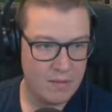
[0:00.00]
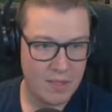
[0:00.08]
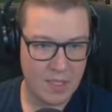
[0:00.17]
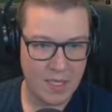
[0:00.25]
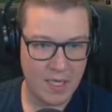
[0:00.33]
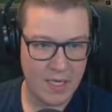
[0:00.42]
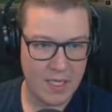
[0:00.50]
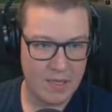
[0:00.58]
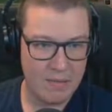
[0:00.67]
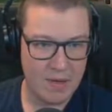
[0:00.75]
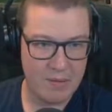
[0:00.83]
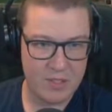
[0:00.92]
Right, and
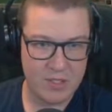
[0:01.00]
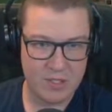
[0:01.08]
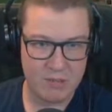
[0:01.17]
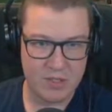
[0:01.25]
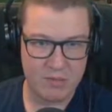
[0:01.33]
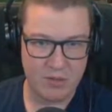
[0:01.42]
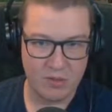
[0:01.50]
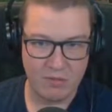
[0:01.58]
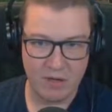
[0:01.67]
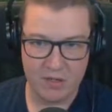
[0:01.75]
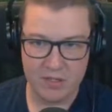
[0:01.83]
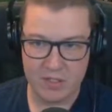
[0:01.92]
then maybe just some small
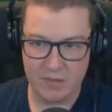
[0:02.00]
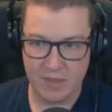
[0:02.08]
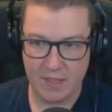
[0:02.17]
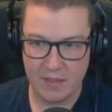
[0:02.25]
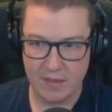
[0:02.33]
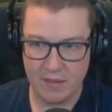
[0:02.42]
rocks as well.